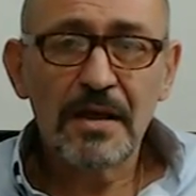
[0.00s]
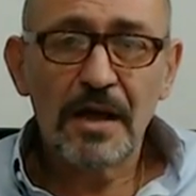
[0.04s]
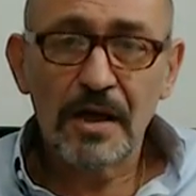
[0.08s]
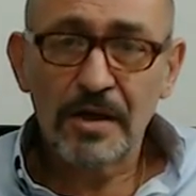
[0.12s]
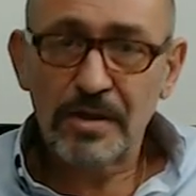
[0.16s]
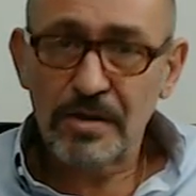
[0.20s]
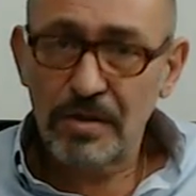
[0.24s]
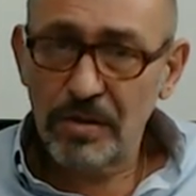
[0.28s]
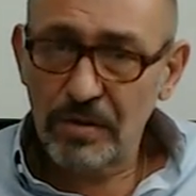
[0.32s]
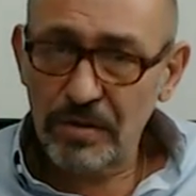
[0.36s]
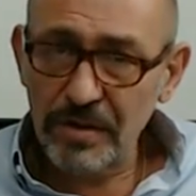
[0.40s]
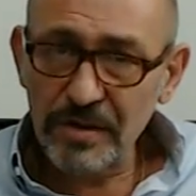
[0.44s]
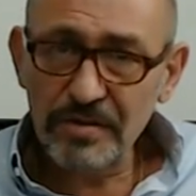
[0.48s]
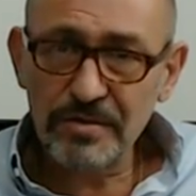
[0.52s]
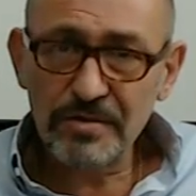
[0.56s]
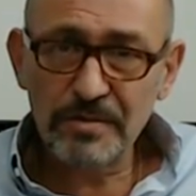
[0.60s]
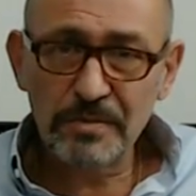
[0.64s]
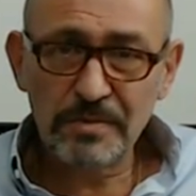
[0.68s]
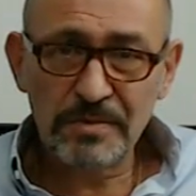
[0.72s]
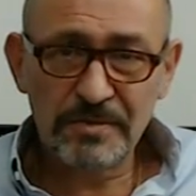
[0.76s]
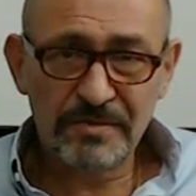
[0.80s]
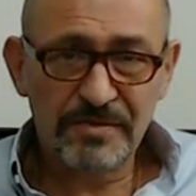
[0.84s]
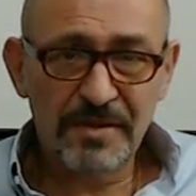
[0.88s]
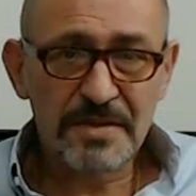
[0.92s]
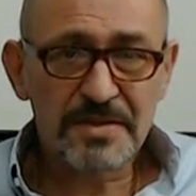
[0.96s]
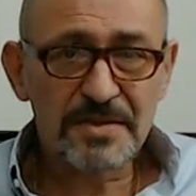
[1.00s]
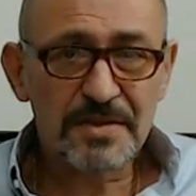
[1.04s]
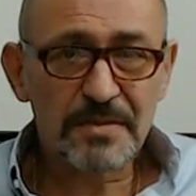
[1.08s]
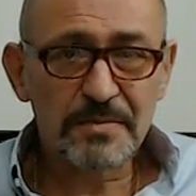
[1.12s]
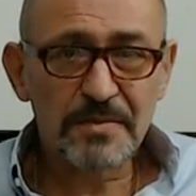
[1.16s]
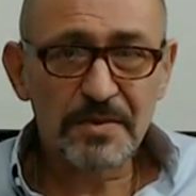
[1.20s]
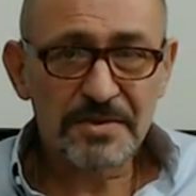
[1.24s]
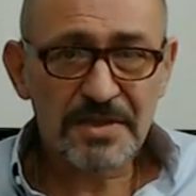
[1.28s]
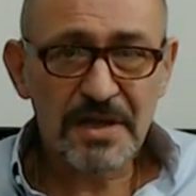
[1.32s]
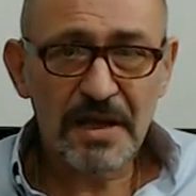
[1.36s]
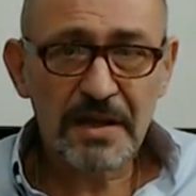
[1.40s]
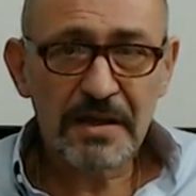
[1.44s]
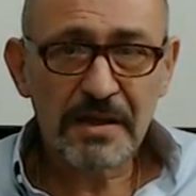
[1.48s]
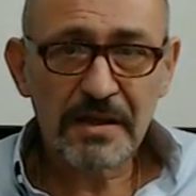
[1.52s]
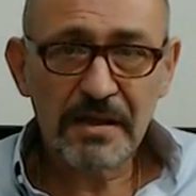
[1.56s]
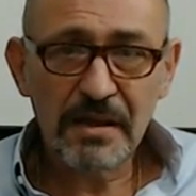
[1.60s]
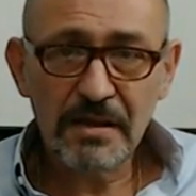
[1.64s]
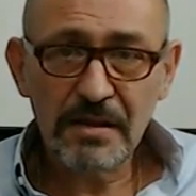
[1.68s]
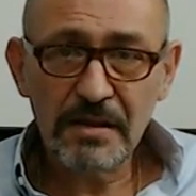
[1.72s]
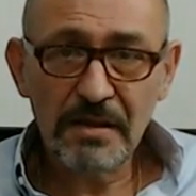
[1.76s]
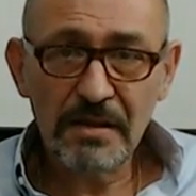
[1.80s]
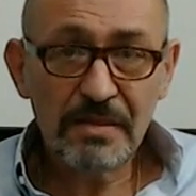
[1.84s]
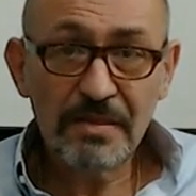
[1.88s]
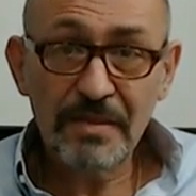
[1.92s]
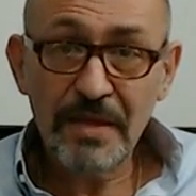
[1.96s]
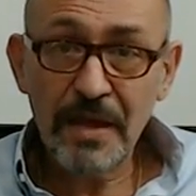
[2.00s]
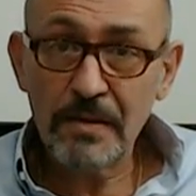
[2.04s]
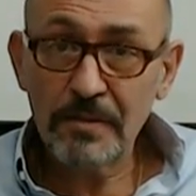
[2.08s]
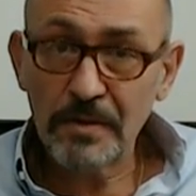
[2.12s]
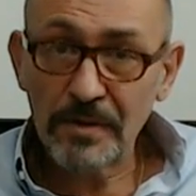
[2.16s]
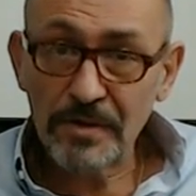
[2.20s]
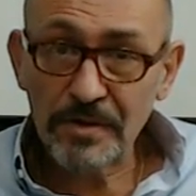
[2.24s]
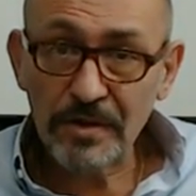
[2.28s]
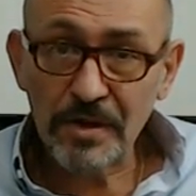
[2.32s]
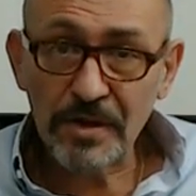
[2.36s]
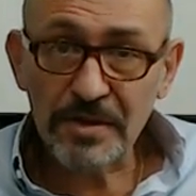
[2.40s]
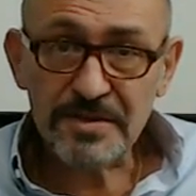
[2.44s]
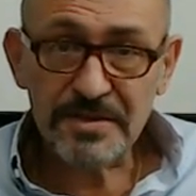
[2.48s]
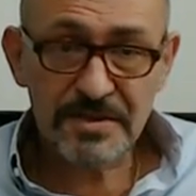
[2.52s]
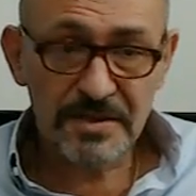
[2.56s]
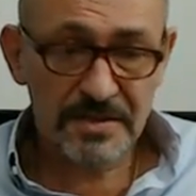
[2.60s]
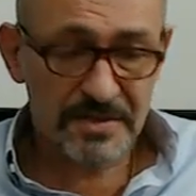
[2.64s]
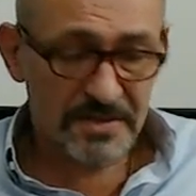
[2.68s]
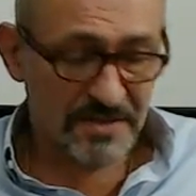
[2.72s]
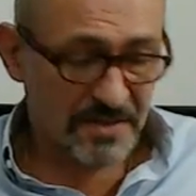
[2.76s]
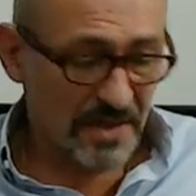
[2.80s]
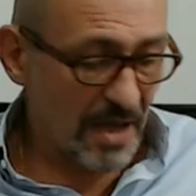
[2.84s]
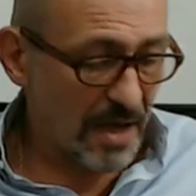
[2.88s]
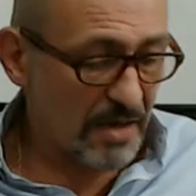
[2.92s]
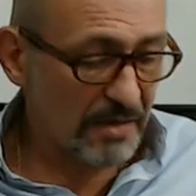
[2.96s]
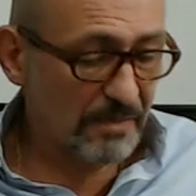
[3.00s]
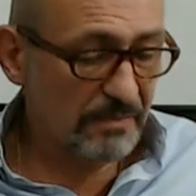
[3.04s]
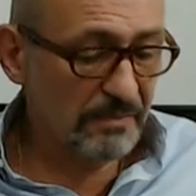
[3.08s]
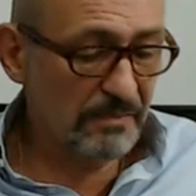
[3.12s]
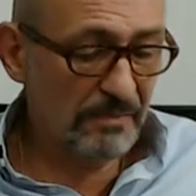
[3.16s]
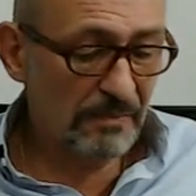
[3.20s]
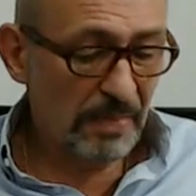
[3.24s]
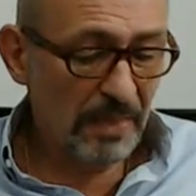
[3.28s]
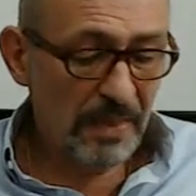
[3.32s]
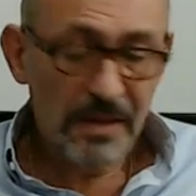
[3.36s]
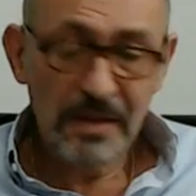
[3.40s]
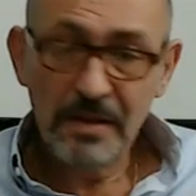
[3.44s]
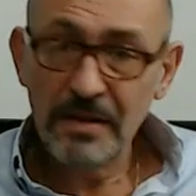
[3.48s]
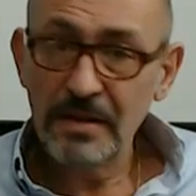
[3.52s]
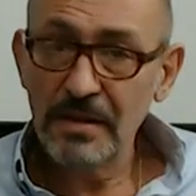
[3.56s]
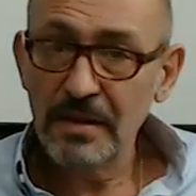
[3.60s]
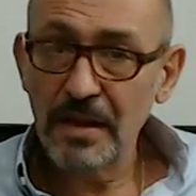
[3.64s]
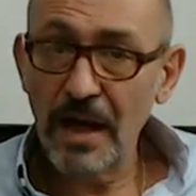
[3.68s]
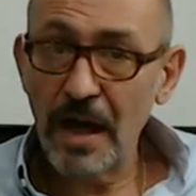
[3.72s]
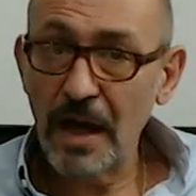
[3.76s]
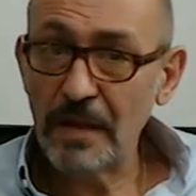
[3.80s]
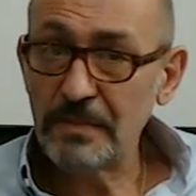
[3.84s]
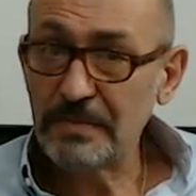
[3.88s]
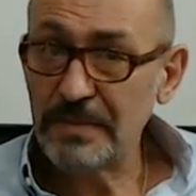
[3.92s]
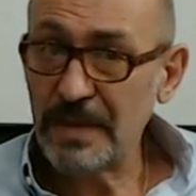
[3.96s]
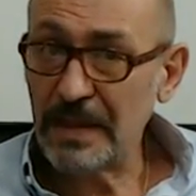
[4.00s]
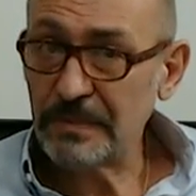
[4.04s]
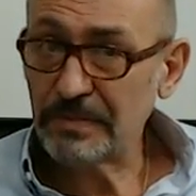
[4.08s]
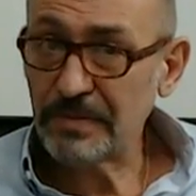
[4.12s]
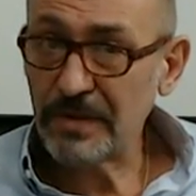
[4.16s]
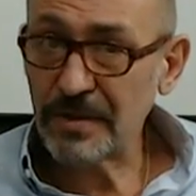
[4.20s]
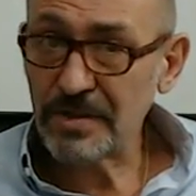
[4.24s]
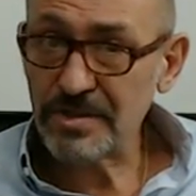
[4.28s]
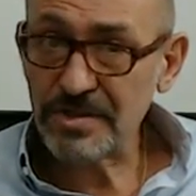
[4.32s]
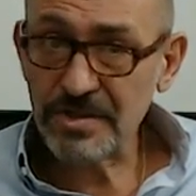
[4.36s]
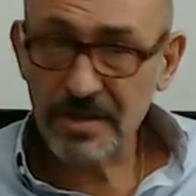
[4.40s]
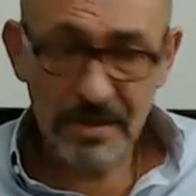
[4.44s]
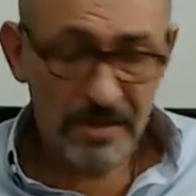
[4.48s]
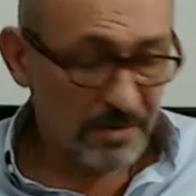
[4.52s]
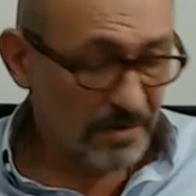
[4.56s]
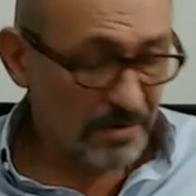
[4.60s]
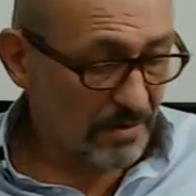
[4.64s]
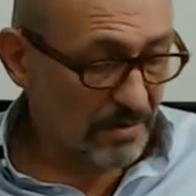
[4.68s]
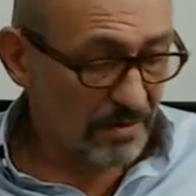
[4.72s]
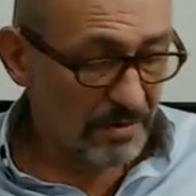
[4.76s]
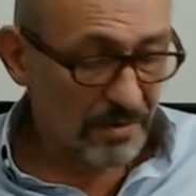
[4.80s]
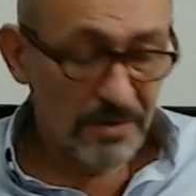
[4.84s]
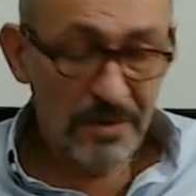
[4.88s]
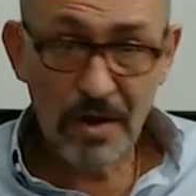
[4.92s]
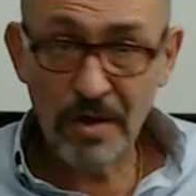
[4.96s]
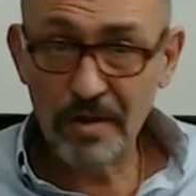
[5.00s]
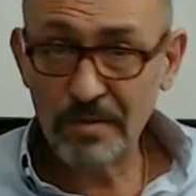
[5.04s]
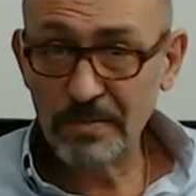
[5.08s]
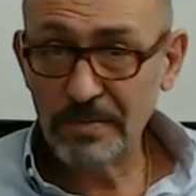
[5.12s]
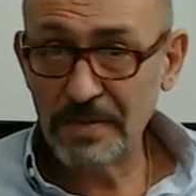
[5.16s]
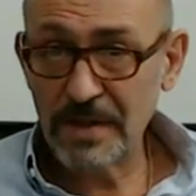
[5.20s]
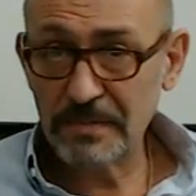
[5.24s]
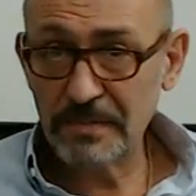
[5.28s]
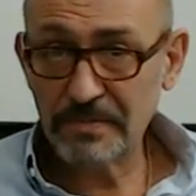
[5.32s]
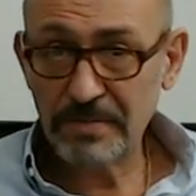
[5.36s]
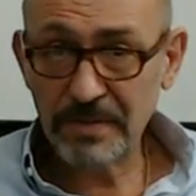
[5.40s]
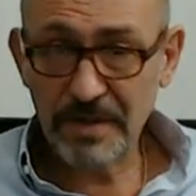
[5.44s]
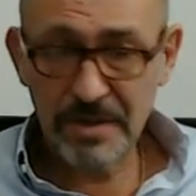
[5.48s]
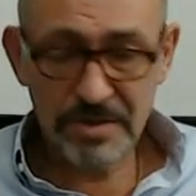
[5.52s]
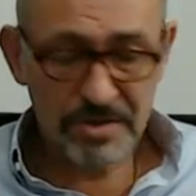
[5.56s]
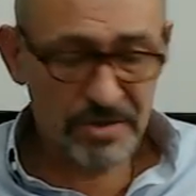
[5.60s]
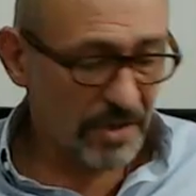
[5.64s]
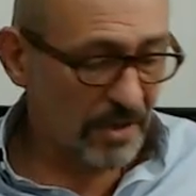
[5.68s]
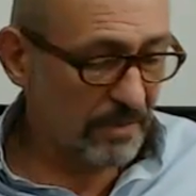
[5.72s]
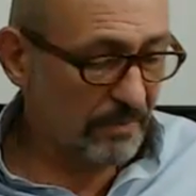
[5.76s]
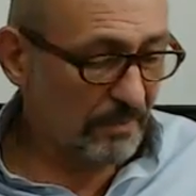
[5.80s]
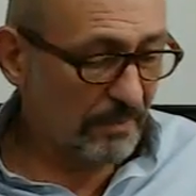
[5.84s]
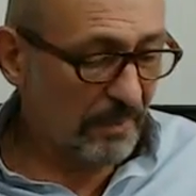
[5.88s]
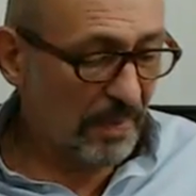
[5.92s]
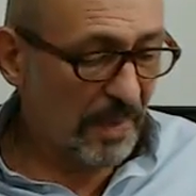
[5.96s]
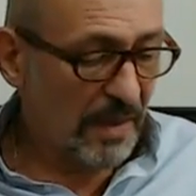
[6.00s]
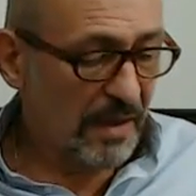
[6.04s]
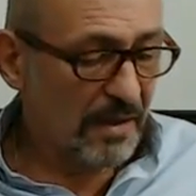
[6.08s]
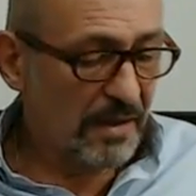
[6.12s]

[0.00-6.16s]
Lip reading: according to Professor Buteyko, they will not sustain high blood pressure, low blood pressure,